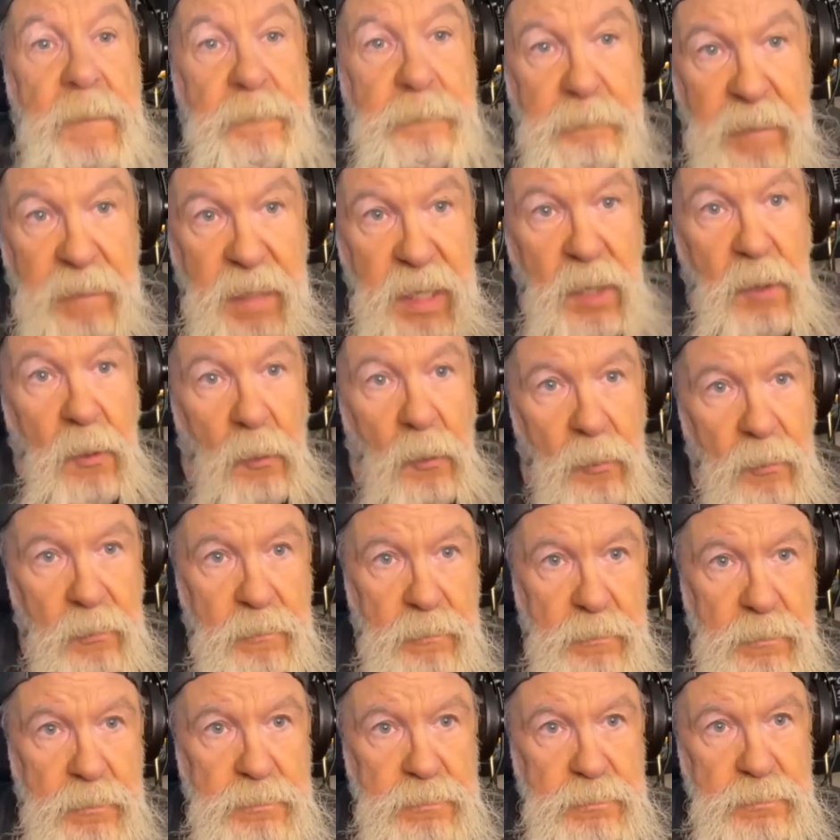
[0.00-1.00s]
beer
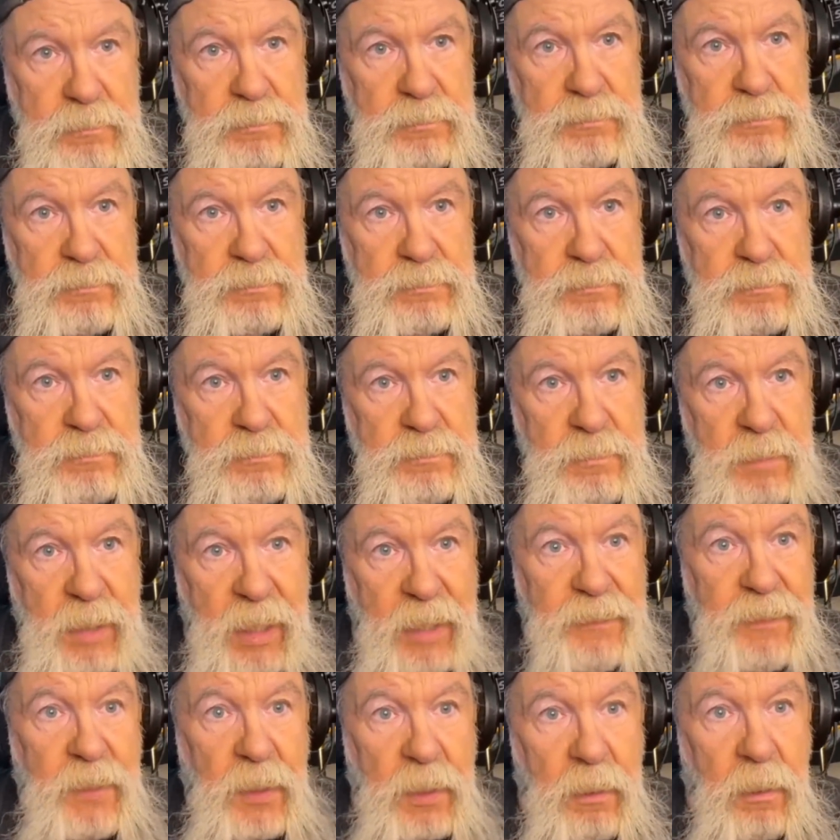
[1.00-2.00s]

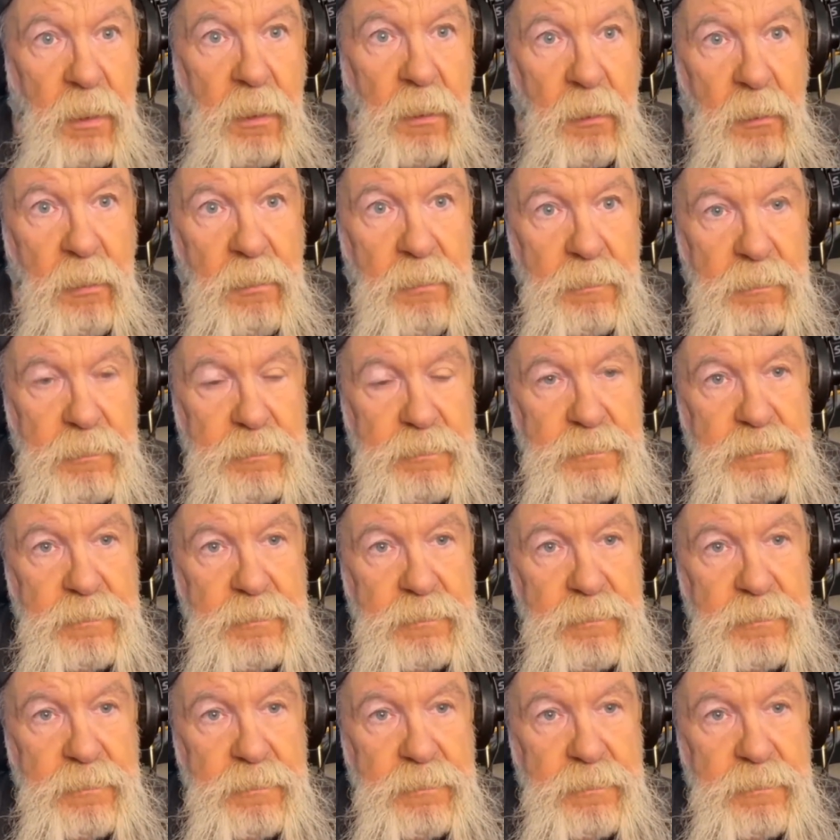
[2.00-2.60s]
in the car.